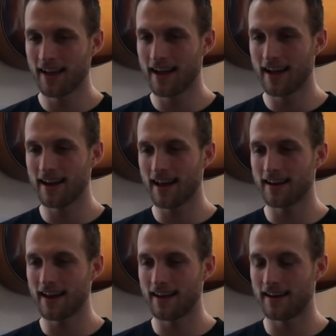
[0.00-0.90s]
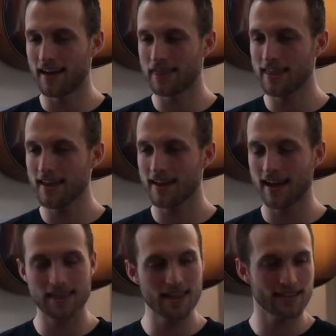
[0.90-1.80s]
And I think
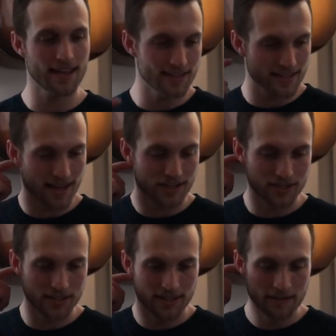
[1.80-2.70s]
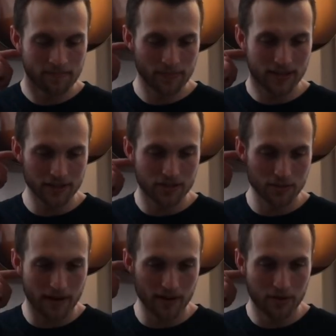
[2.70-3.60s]
that's actually, not to toot
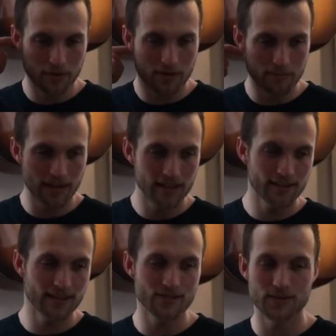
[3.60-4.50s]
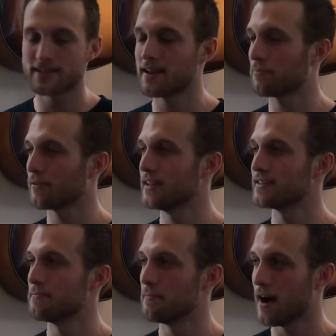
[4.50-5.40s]
my own horn, but I think that's what
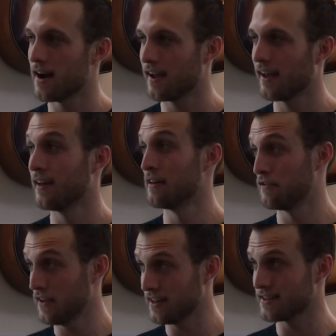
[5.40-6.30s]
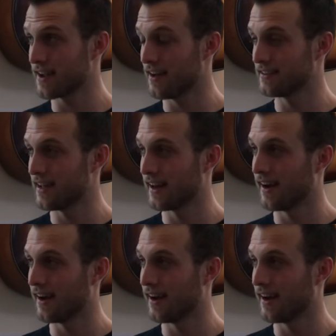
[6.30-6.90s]
separates my fitness content